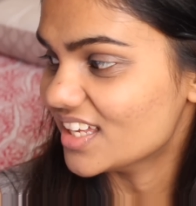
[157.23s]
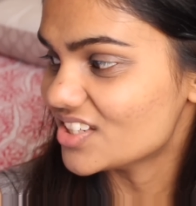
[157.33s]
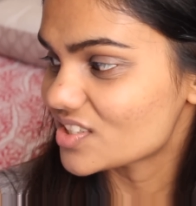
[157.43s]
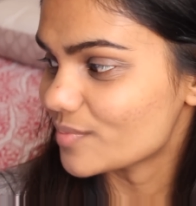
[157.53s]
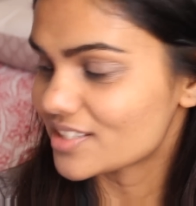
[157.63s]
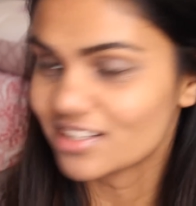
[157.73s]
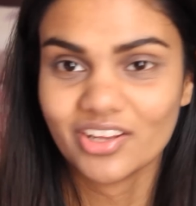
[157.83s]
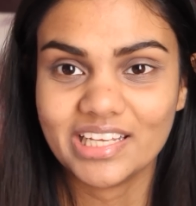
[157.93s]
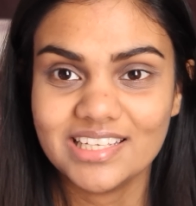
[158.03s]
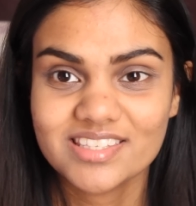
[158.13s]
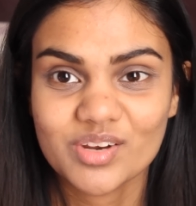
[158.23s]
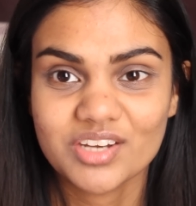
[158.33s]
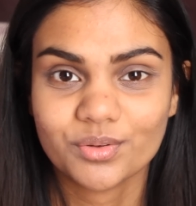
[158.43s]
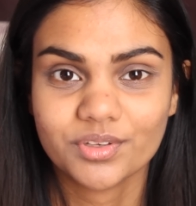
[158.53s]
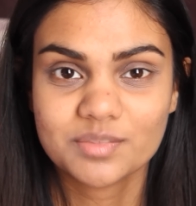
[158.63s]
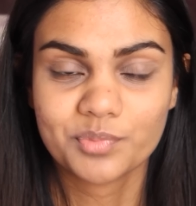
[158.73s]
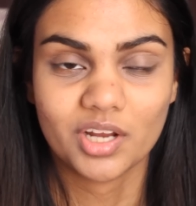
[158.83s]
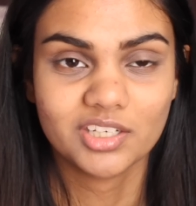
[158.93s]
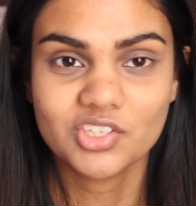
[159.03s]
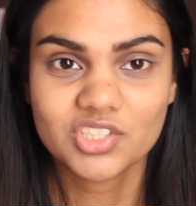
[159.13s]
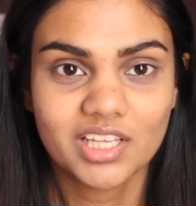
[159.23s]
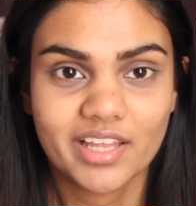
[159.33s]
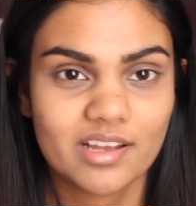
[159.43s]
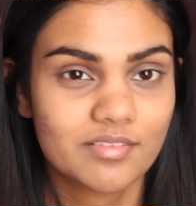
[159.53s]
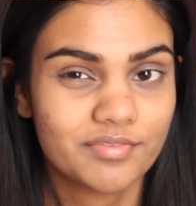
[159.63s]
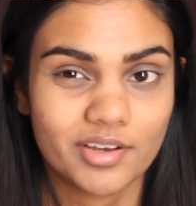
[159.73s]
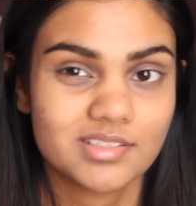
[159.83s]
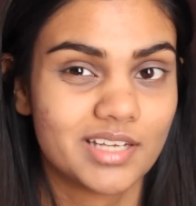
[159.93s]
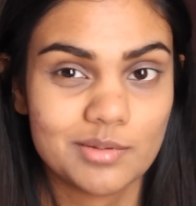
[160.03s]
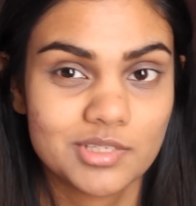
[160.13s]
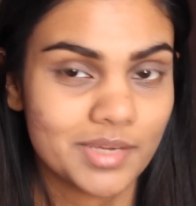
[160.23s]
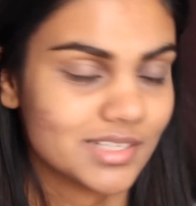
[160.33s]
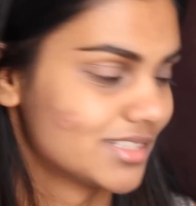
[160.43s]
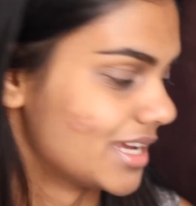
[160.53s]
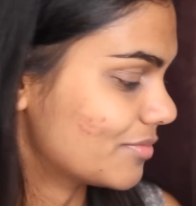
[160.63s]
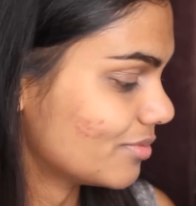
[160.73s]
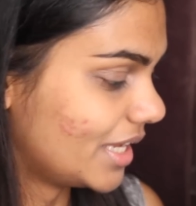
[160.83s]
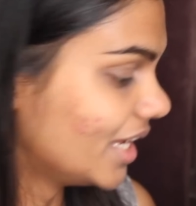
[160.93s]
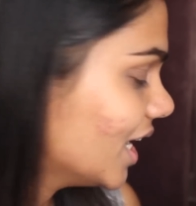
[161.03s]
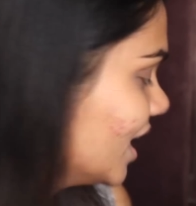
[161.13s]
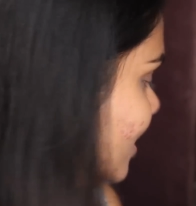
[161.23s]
Just makes it a lot easier when I do it on the spot. Usually like first time is the best time for me.